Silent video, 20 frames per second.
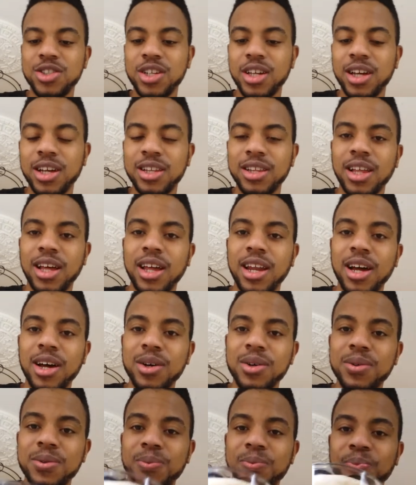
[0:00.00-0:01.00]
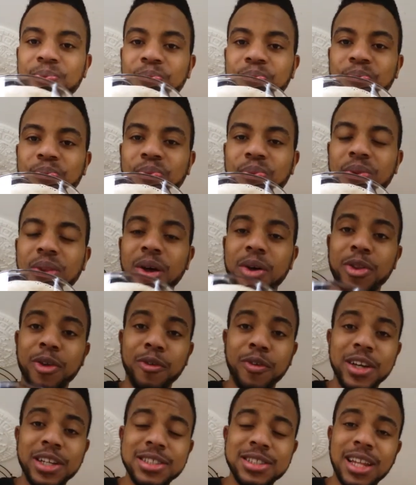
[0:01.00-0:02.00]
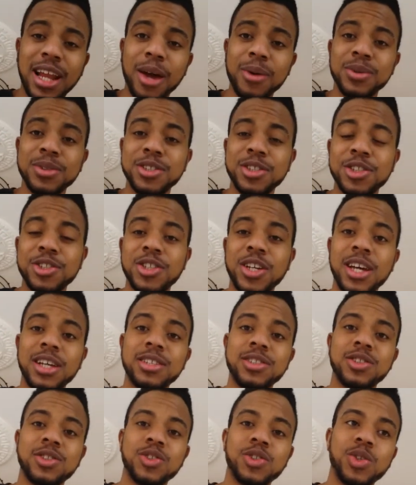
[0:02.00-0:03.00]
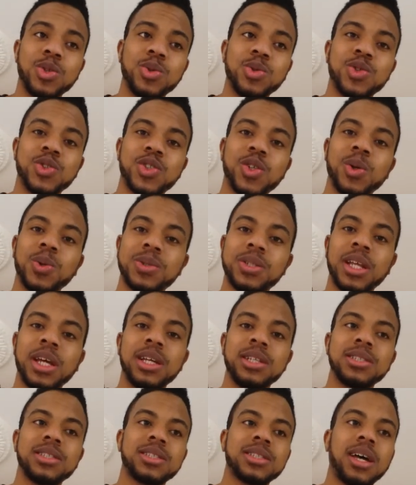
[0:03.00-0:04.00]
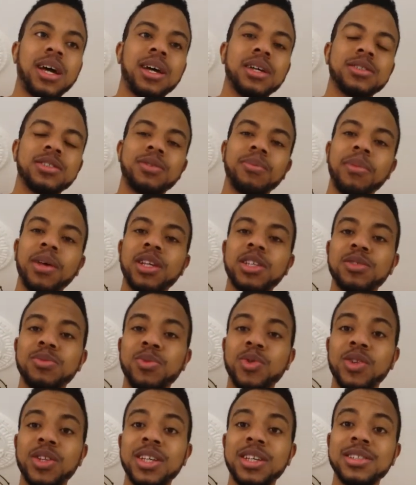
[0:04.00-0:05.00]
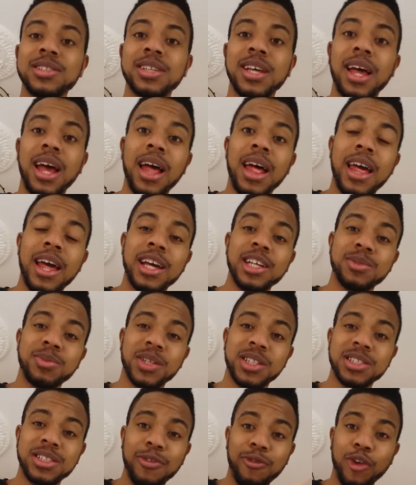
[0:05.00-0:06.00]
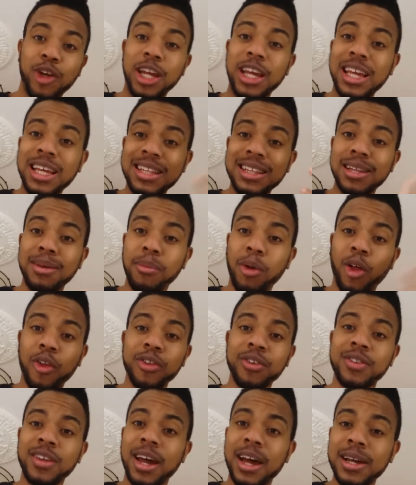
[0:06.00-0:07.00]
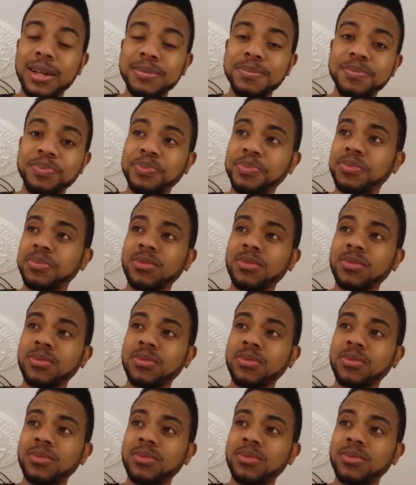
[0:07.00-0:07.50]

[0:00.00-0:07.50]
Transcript: Check that out. Now, the reason I would suggest to soak dates and to make smoothies is because if you're eating them all the time